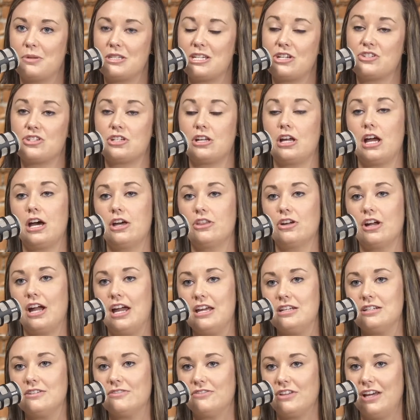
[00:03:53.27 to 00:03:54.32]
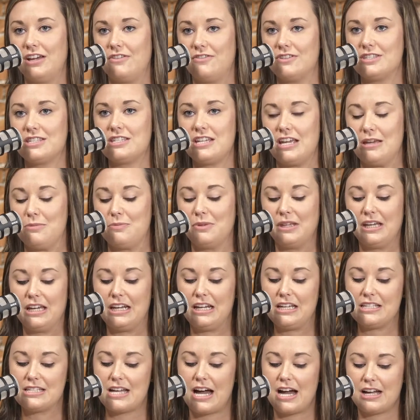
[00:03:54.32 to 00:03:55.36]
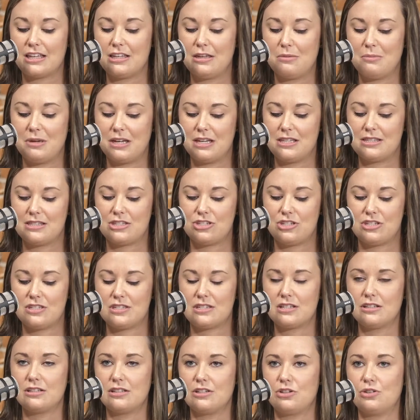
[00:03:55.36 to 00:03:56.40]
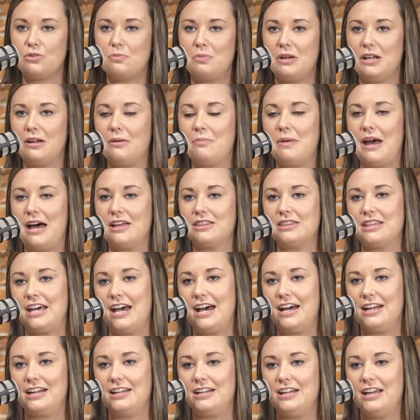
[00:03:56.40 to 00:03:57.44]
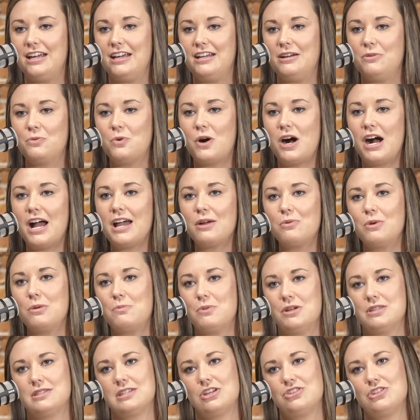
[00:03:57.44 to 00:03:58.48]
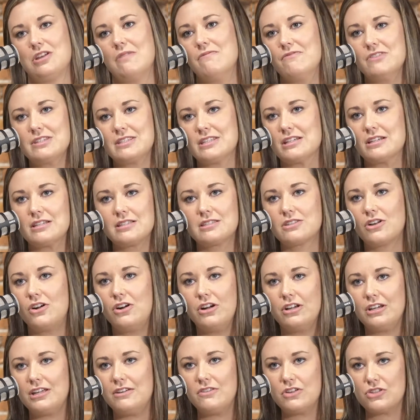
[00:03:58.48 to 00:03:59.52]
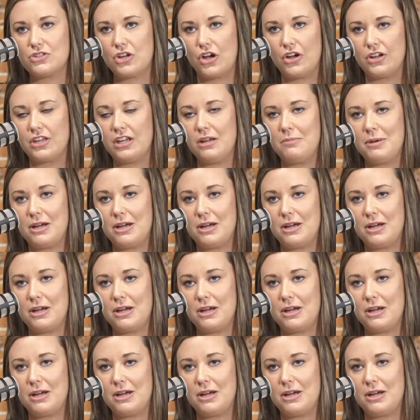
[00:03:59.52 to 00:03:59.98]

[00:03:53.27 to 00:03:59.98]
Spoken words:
potentially other end-of-life estate planning documents. Just a little bit about that and why we put such emphasis on even talking